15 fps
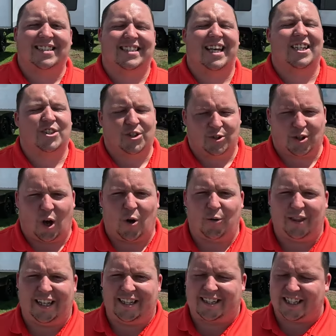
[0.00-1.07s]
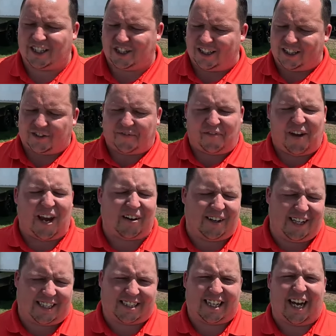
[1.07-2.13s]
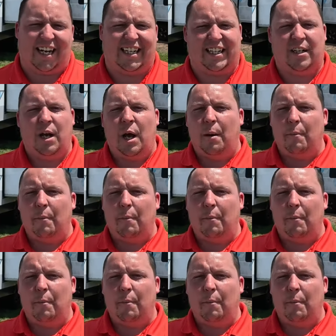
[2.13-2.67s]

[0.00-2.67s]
Essentials Only Edition. It's very exciting.